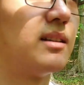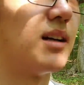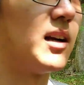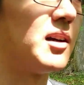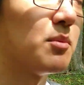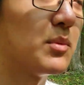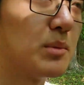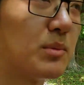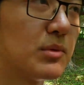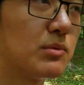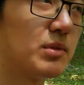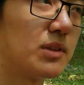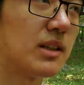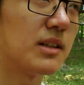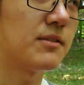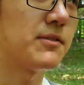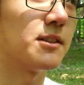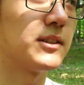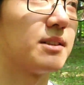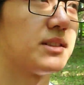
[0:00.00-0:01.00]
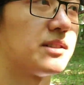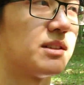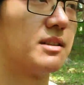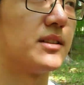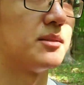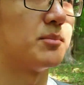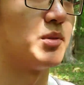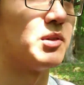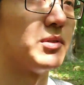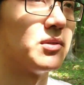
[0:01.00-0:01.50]
I remember when I first
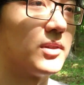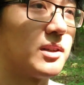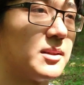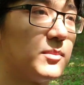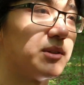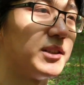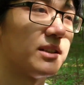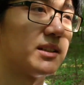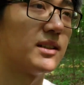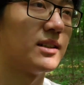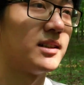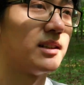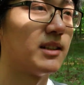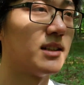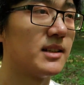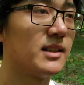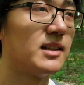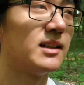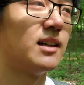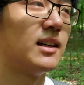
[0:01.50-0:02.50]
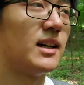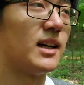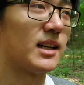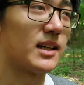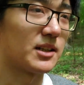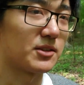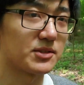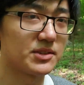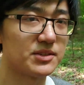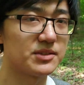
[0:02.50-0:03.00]
started programming and
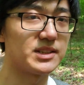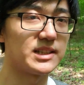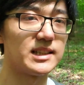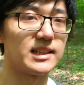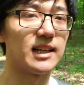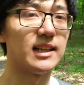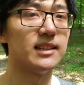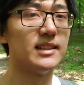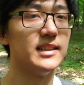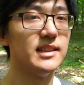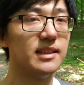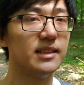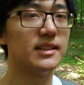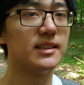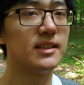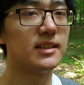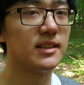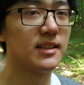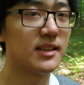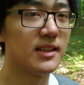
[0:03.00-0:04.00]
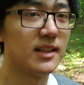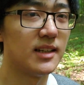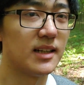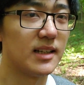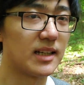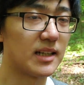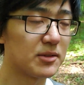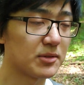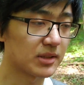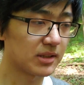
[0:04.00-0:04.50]
I was using an IDE, and
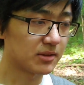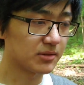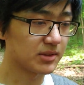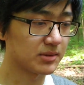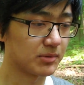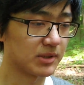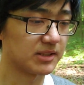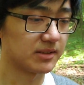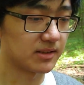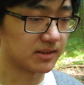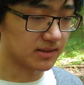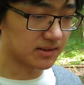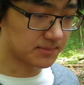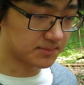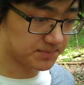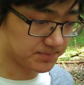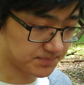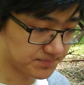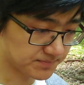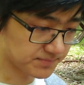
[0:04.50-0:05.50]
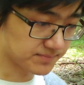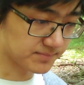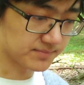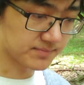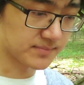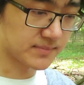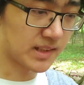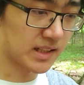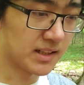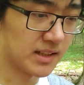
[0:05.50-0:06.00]
I would always wonder,
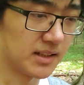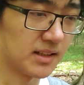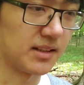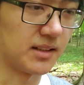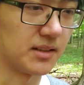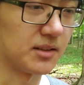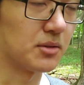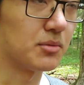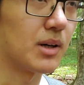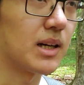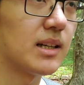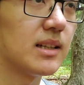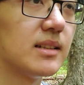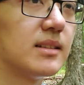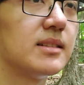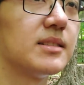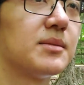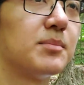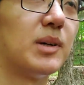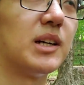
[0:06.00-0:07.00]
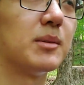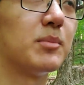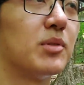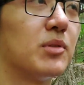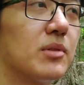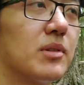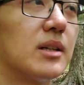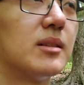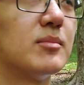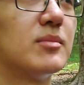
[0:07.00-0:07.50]
you know, why does my
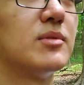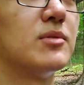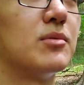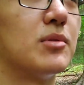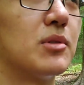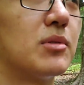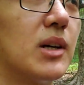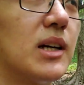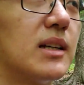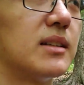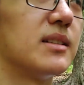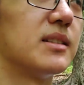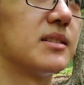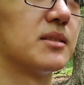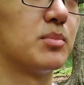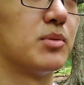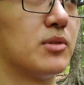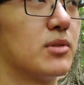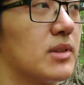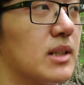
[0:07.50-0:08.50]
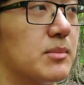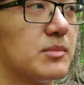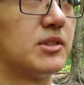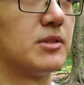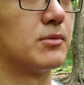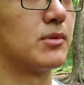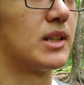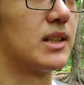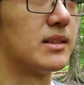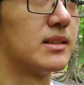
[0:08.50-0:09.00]
program require another program to
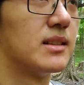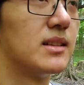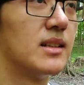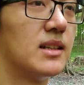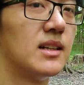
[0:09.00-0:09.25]
run?